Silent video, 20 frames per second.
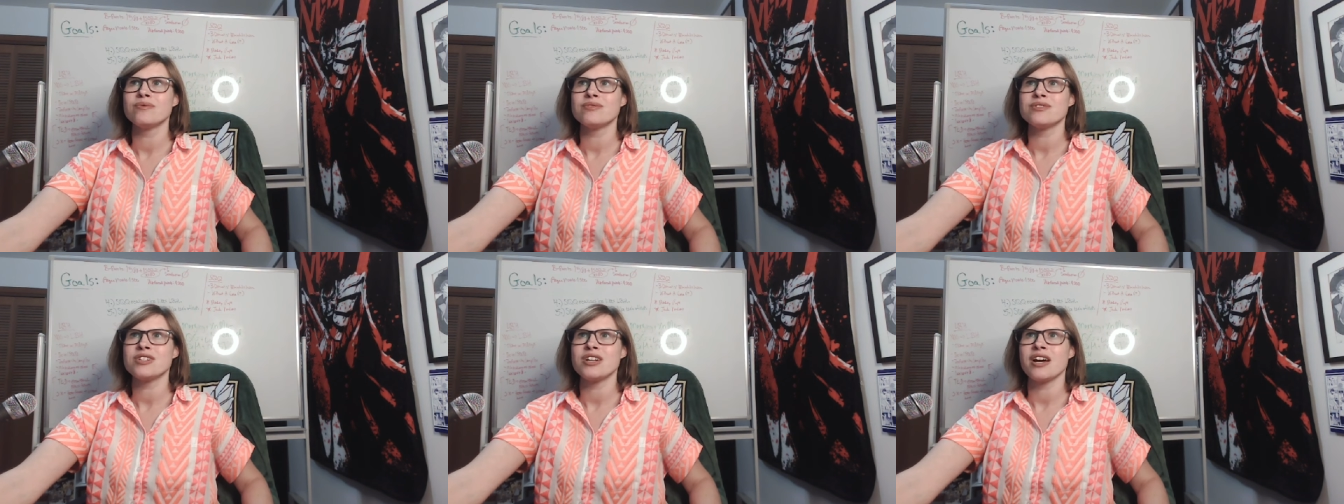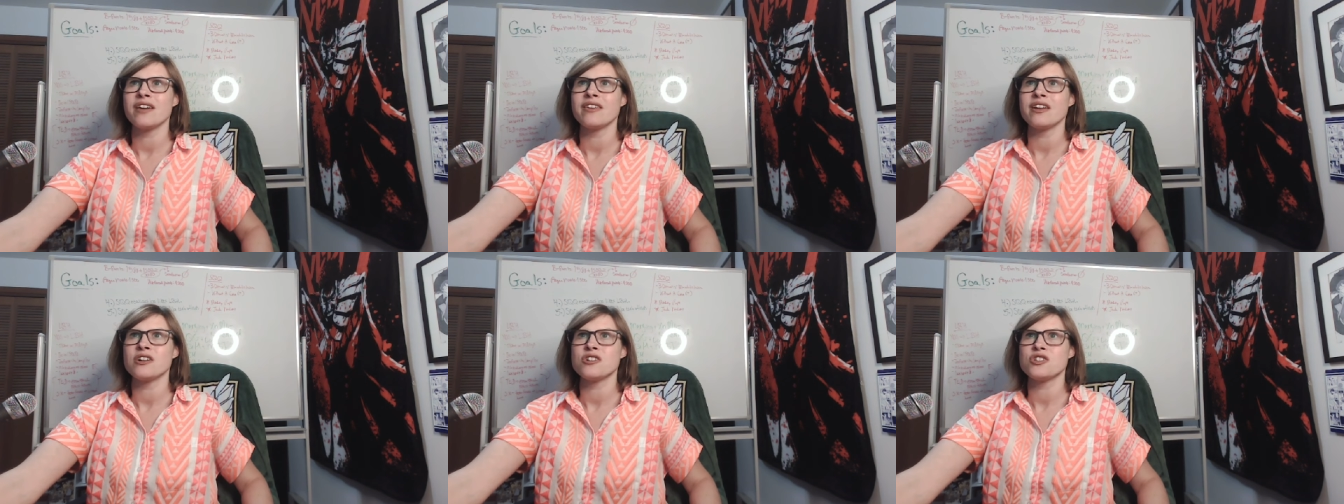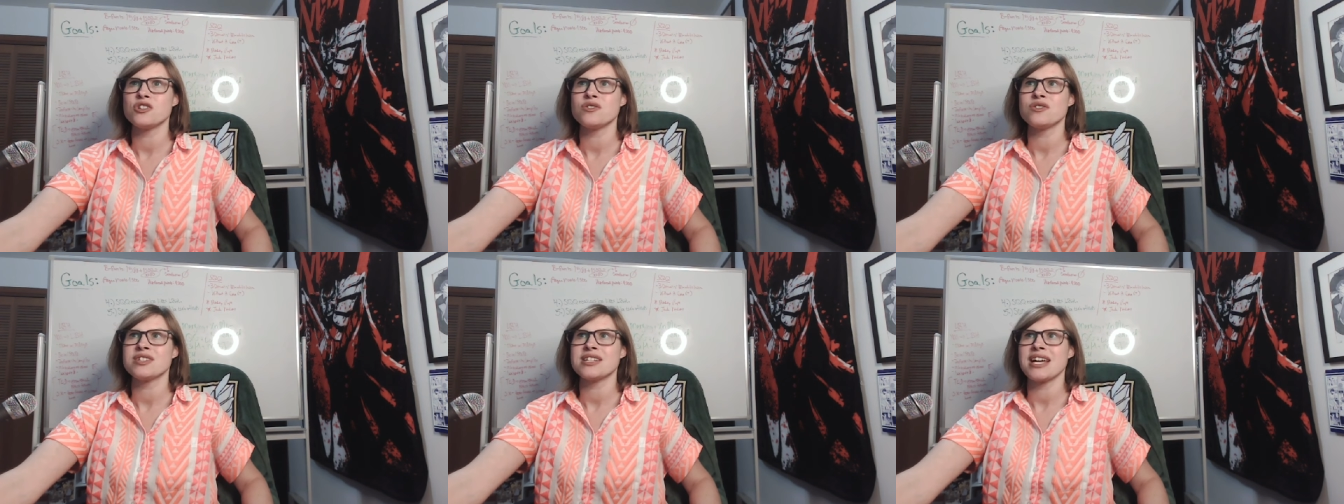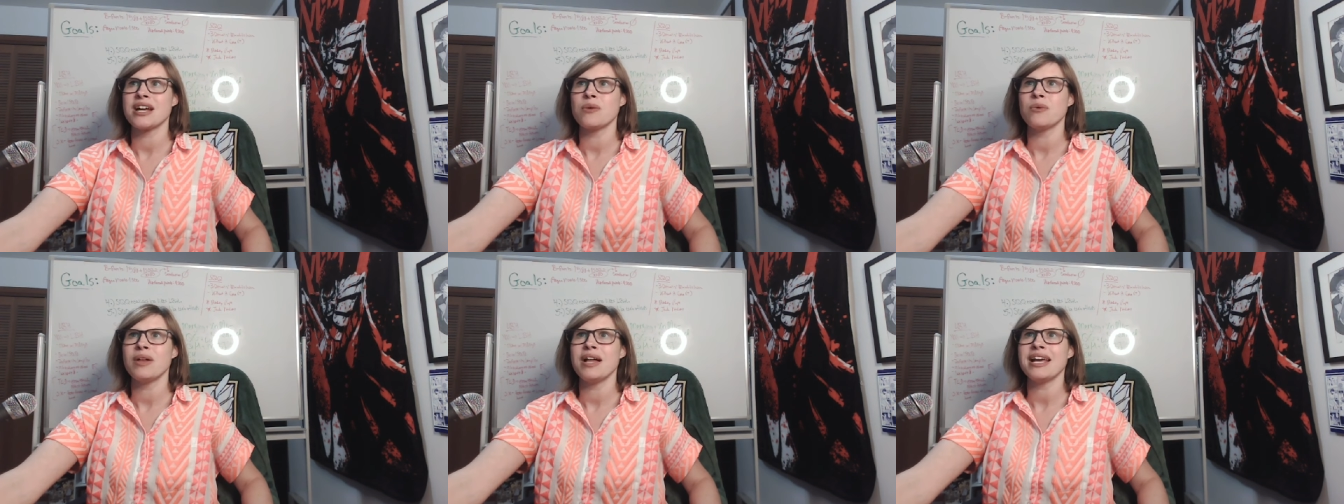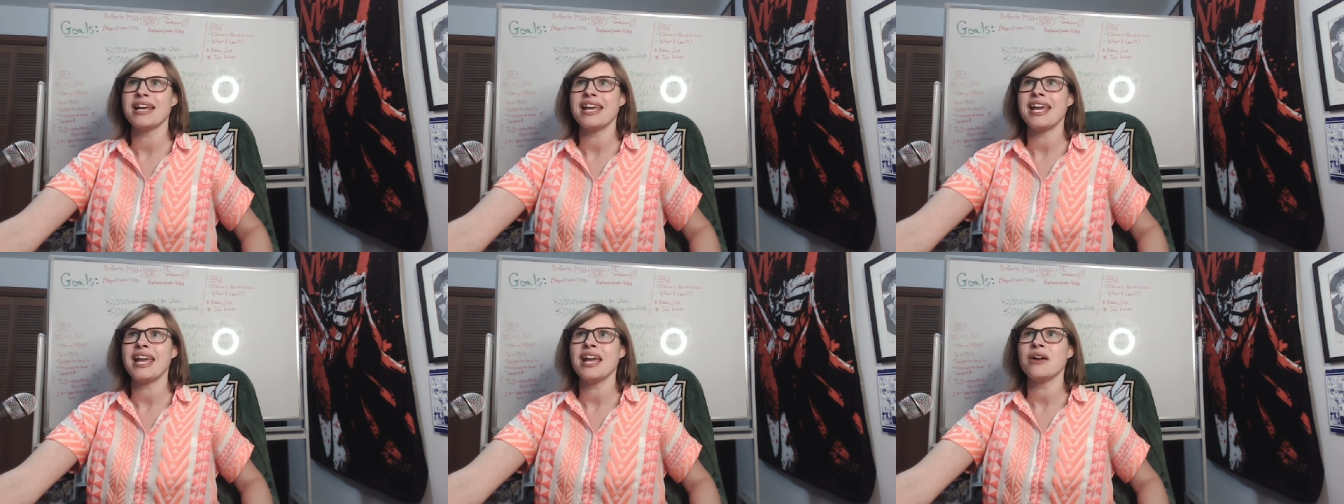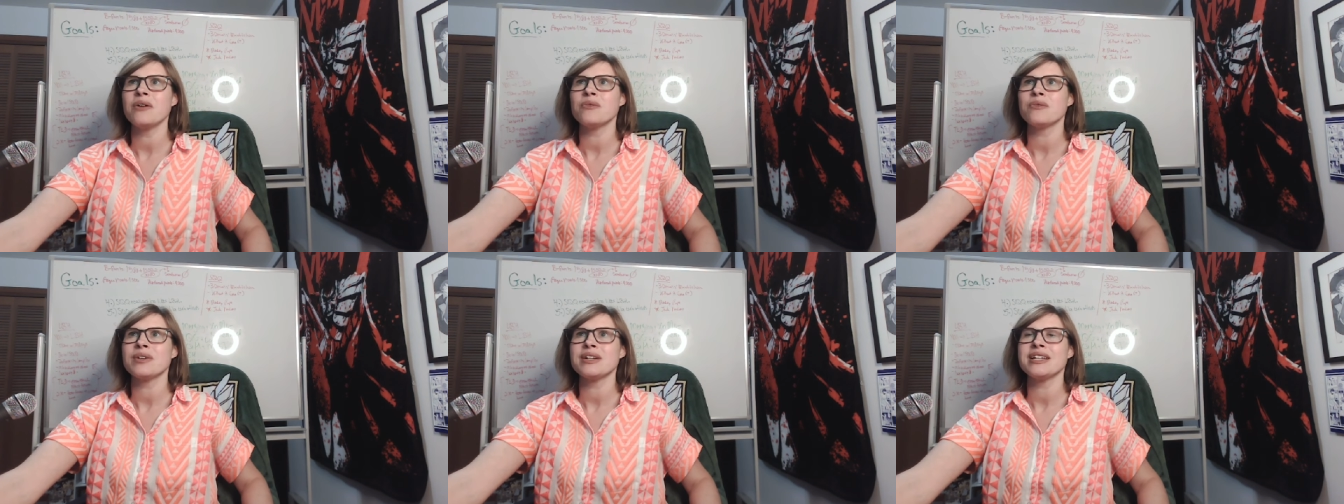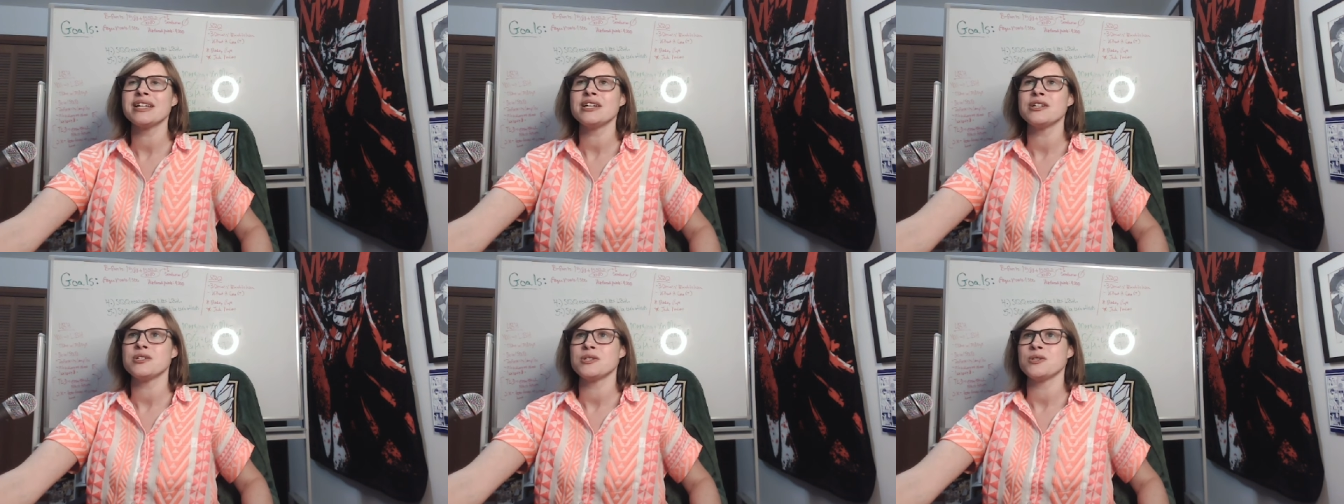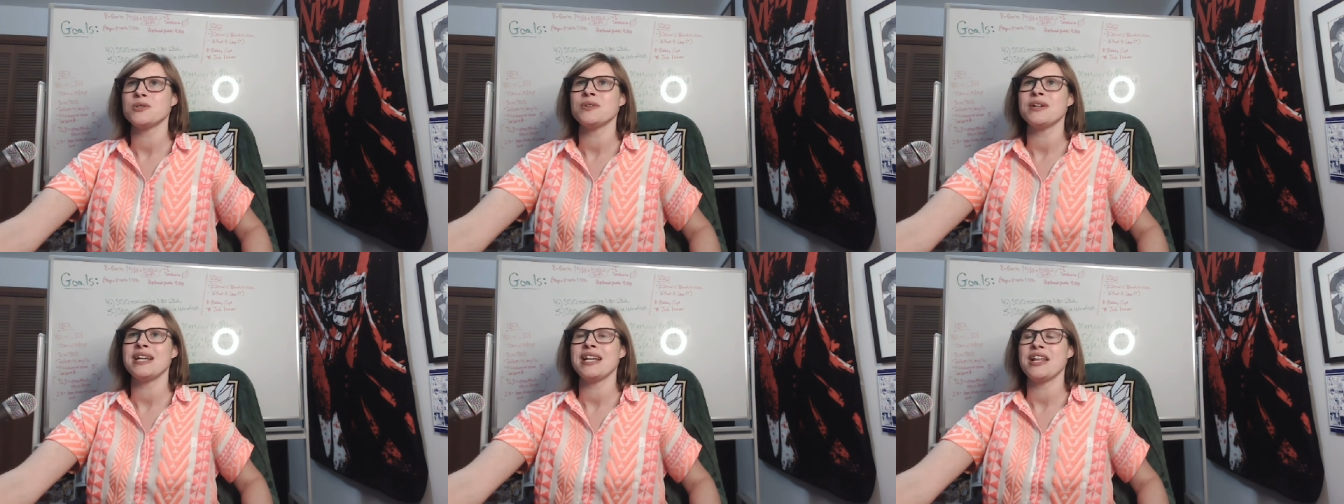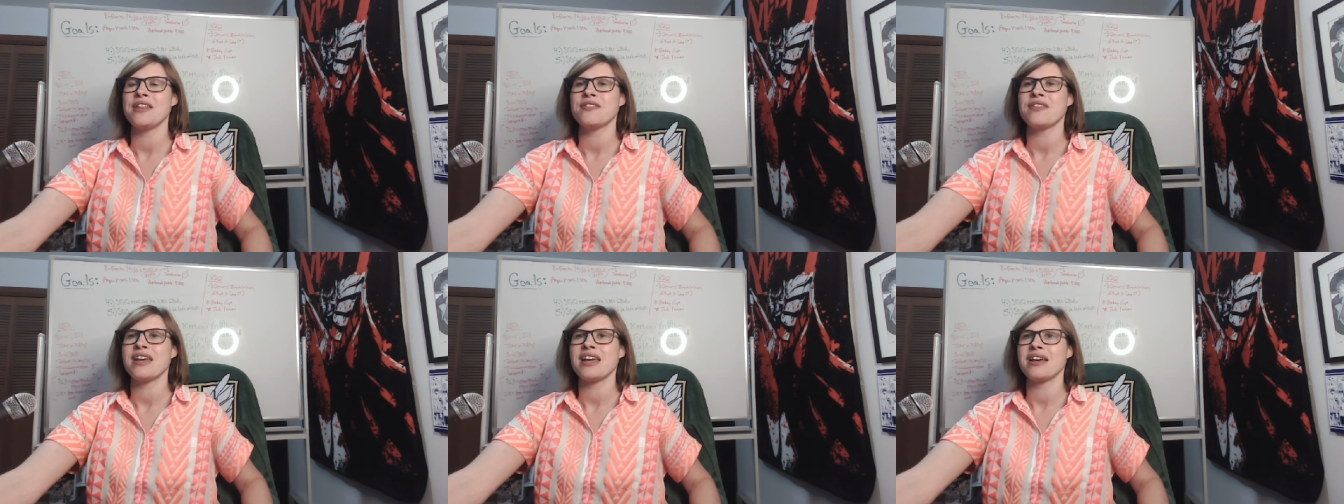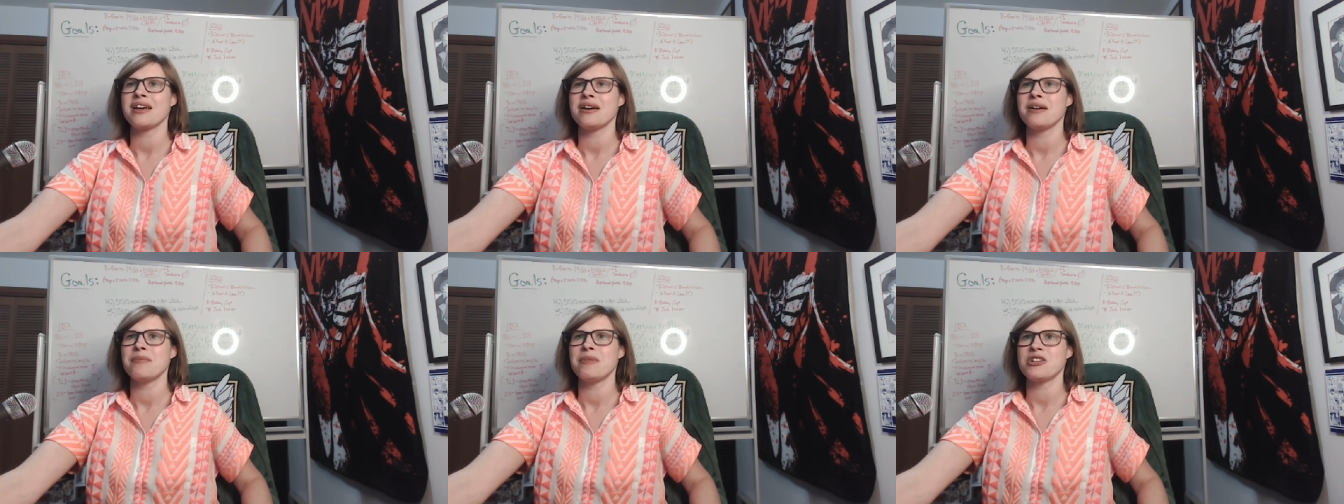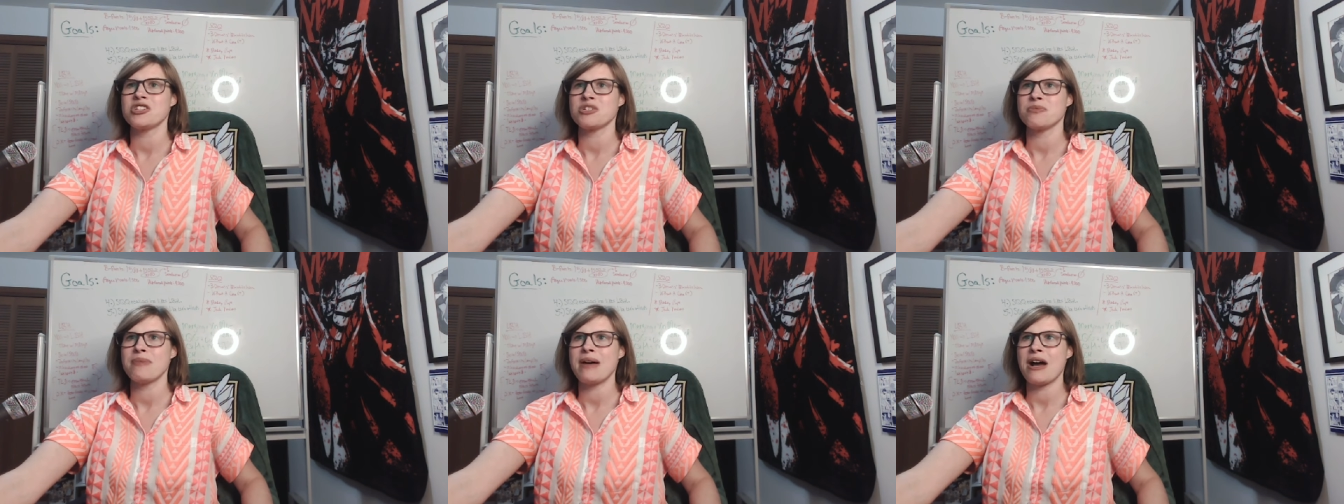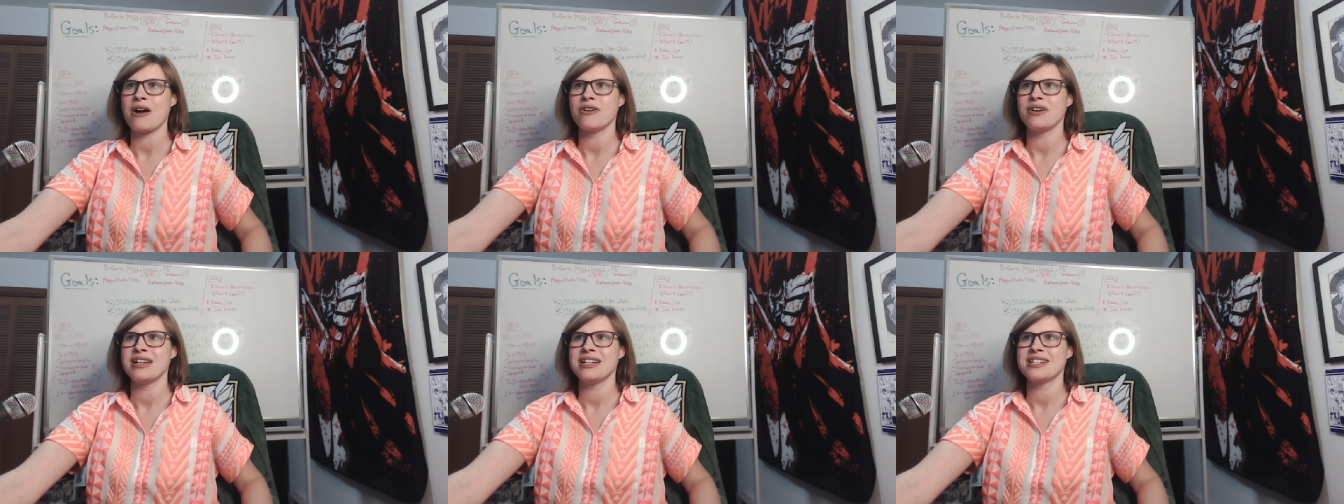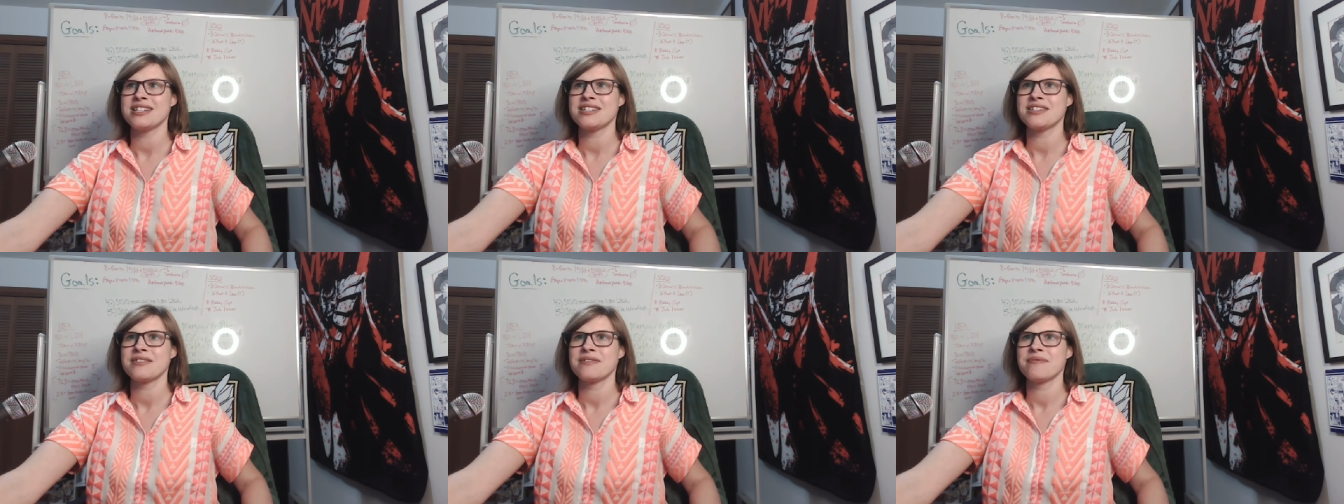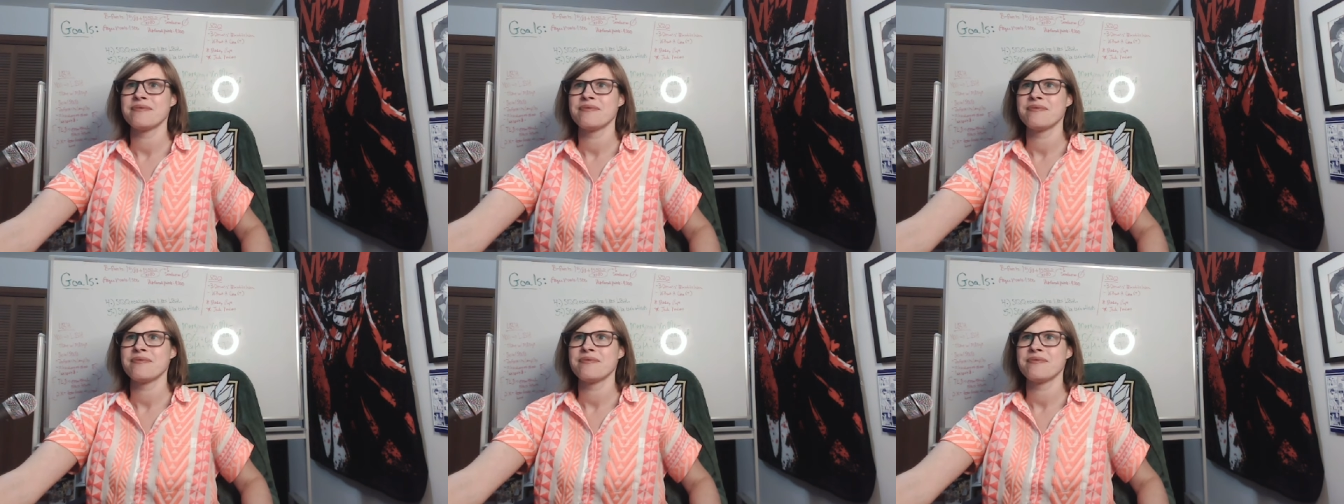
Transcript: Tianlang Jun's like, well, I can't really do anything much about it.